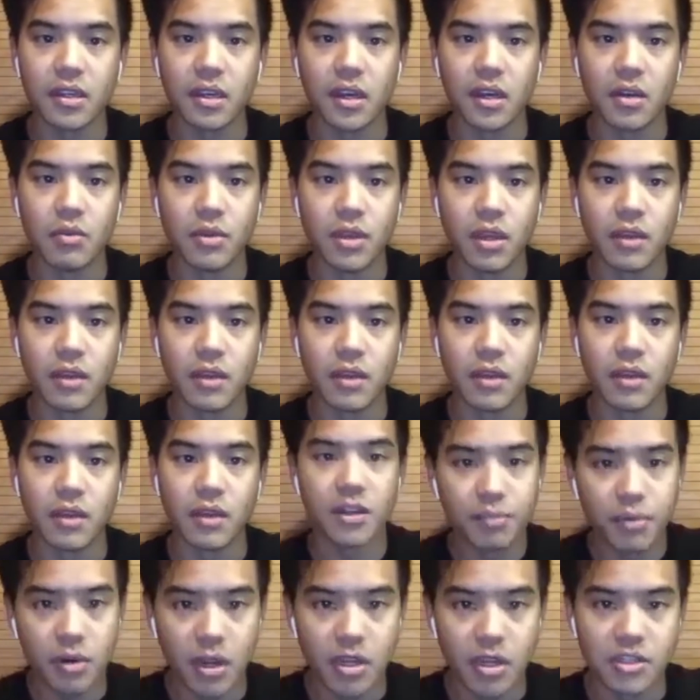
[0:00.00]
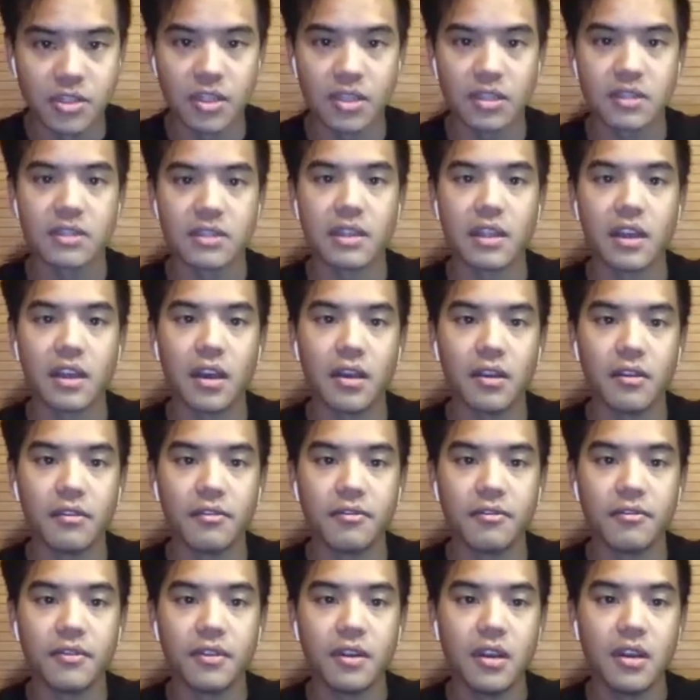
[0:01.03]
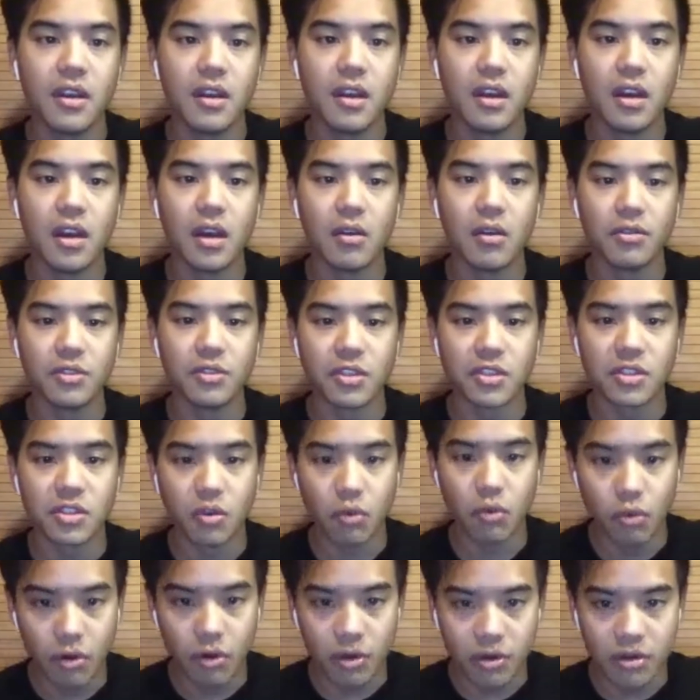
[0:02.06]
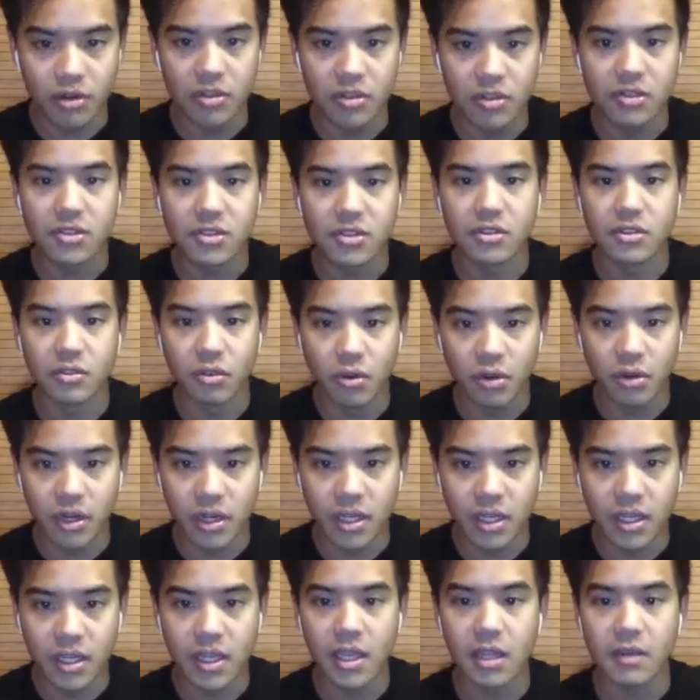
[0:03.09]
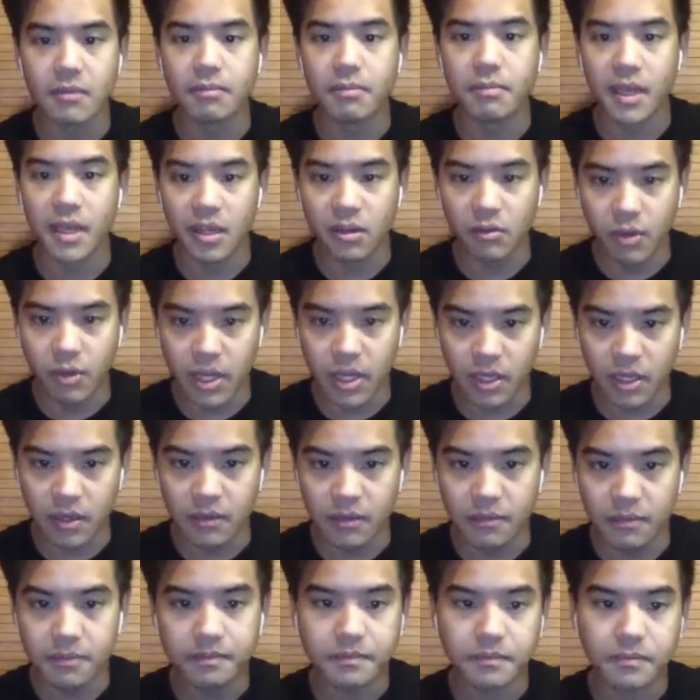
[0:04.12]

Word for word: uh, we have three projects live, uh, which is Quarters, Nori, and Bandwagon.